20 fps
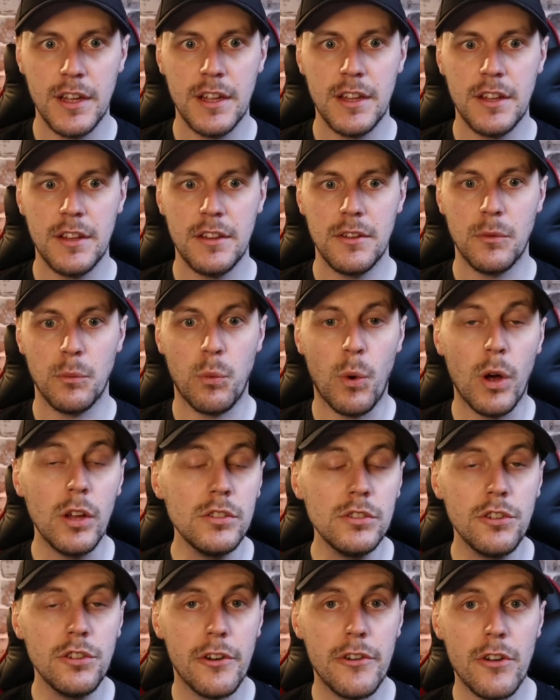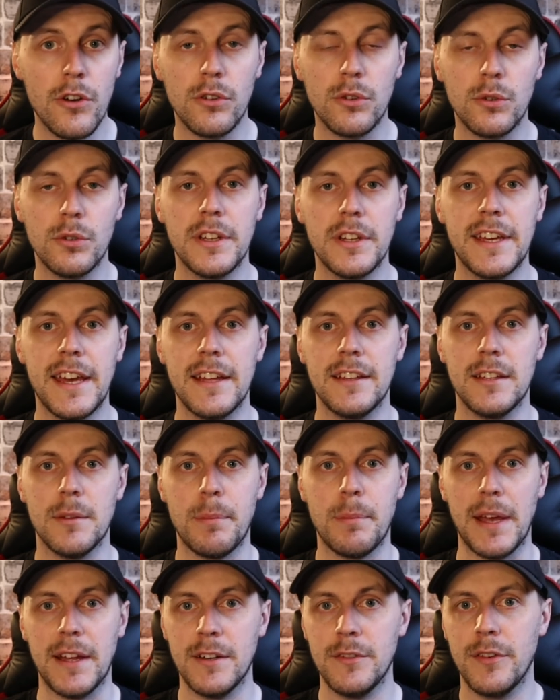one, you're not going to get the
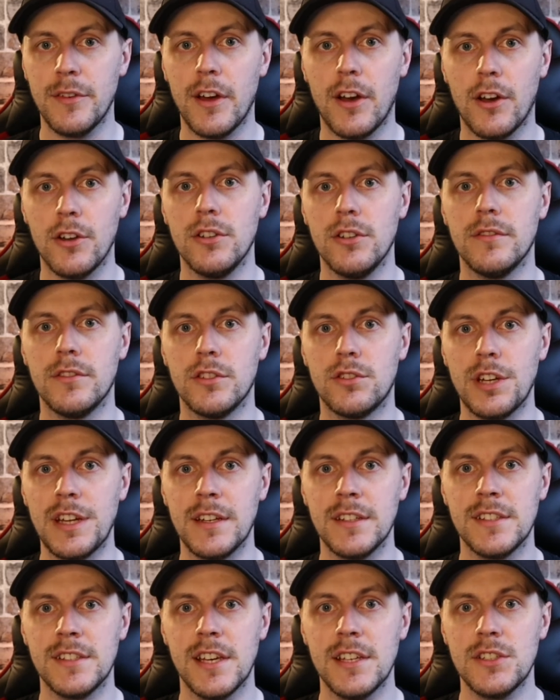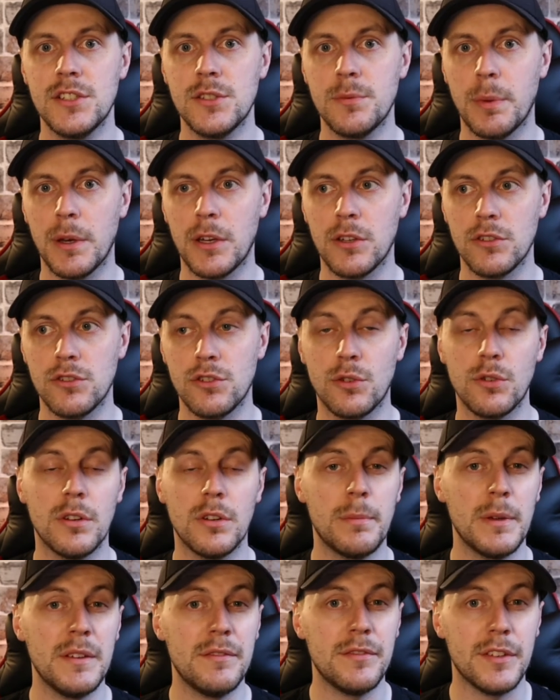benefit out of the training sessions because you're going to
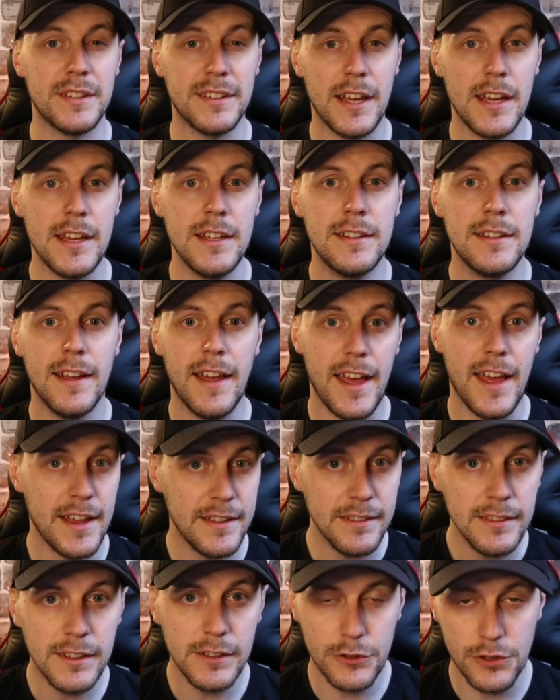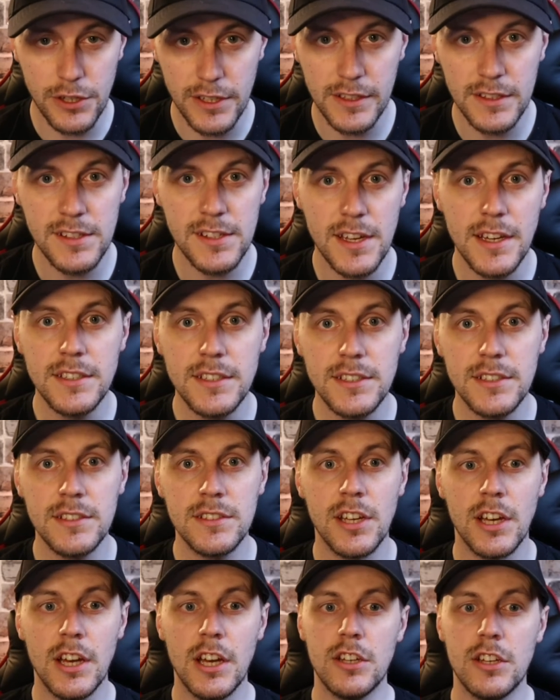be fatigued in the training sessions,
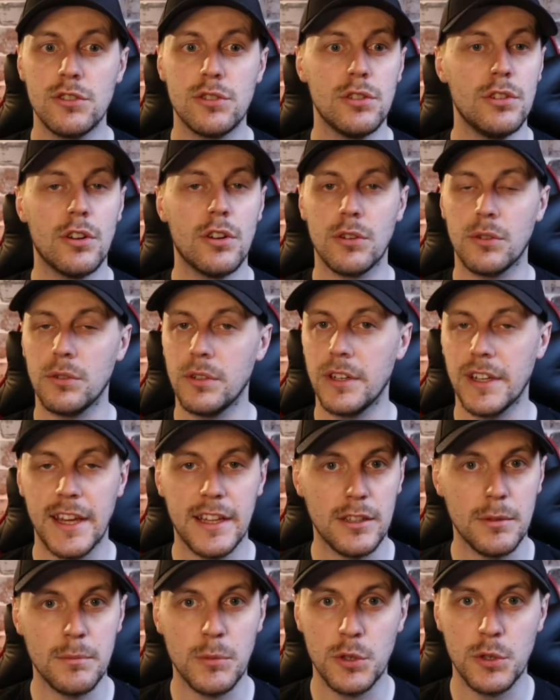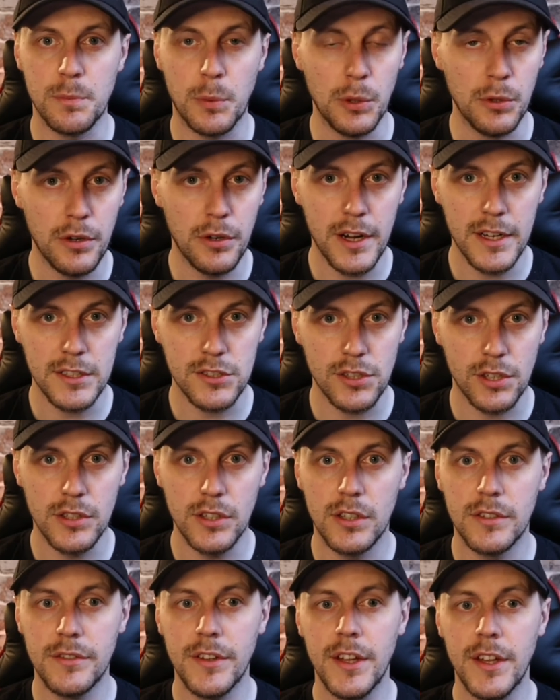so you're not going to get the most progress out
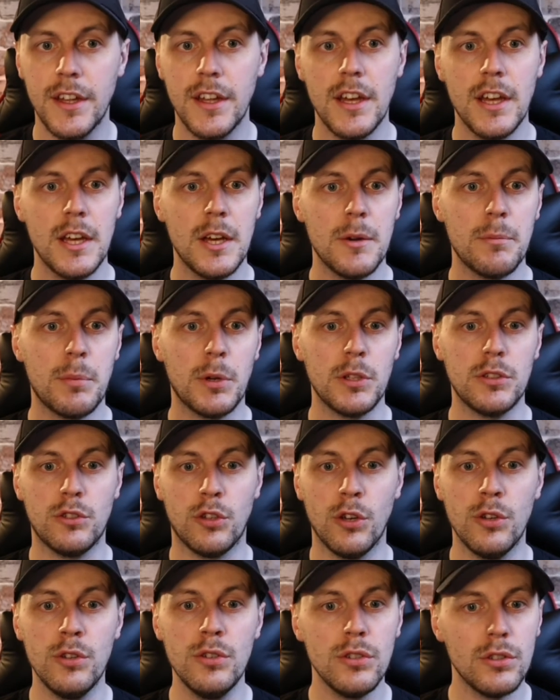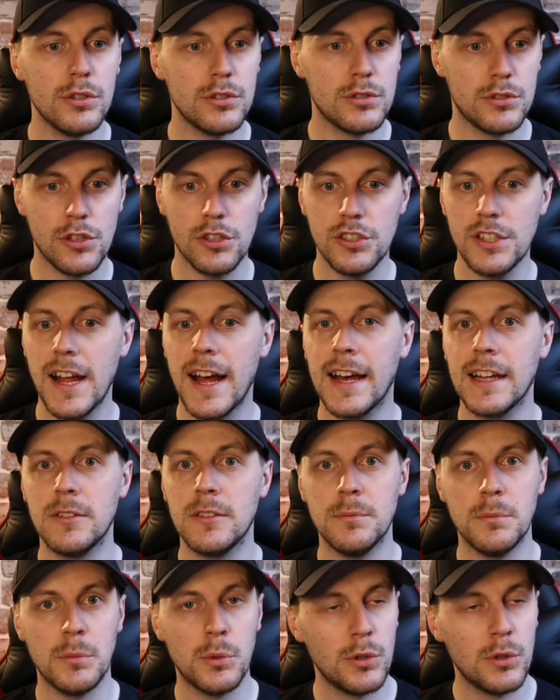of it. But 2, you're just adding
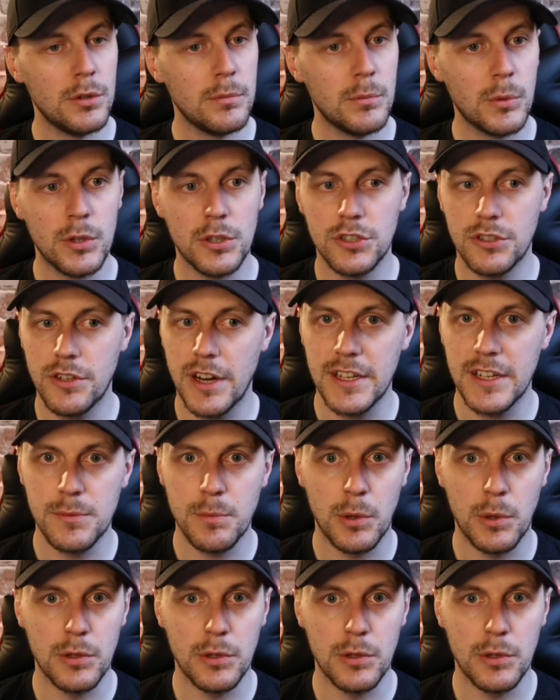more and more stress upon your